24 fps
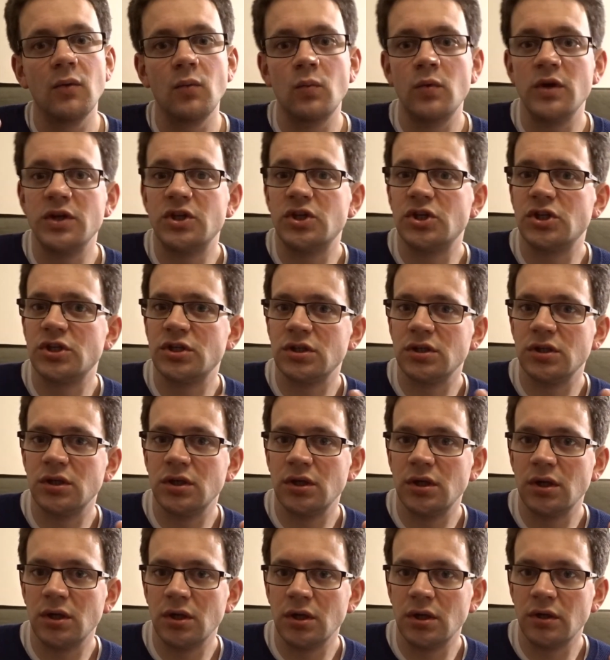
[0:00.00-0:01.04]
which
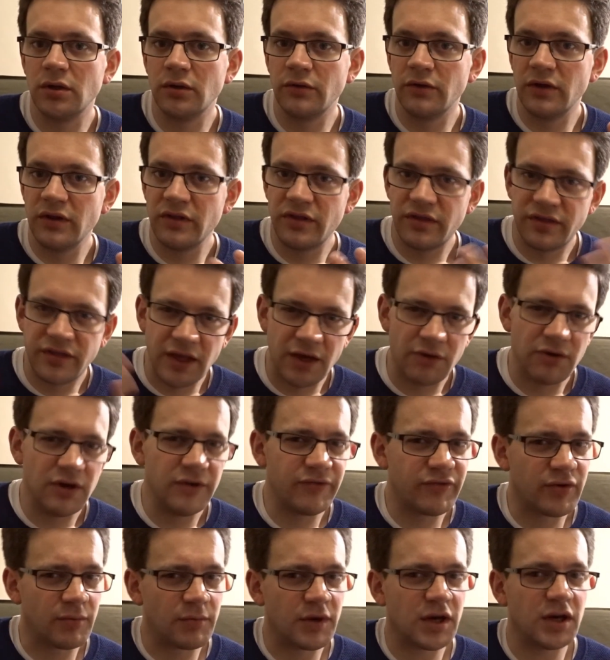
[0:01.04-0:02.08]
in theory,
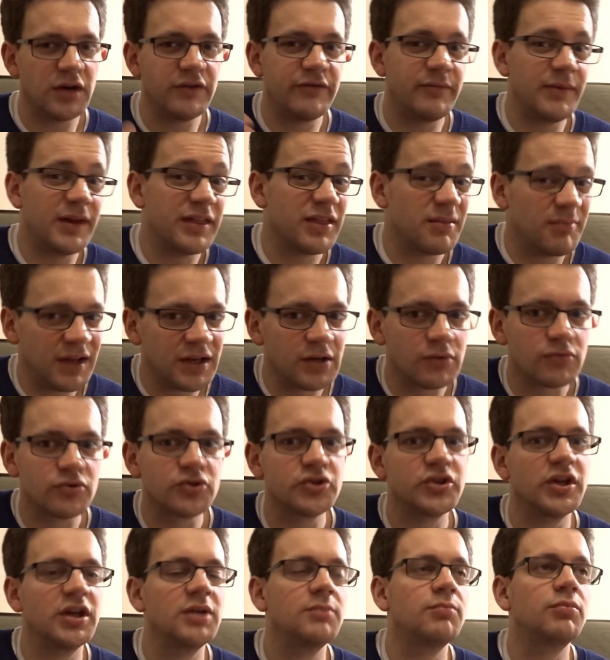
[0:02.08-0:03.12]
from kind of mathematical
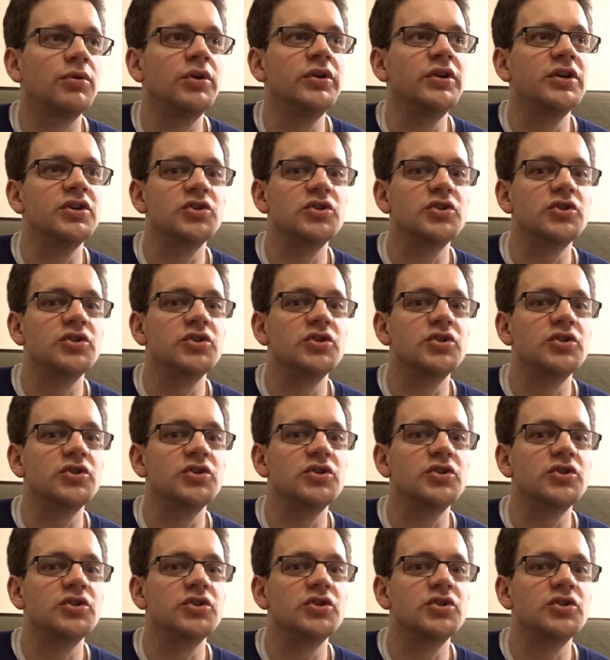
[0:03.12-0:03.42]
standpoint,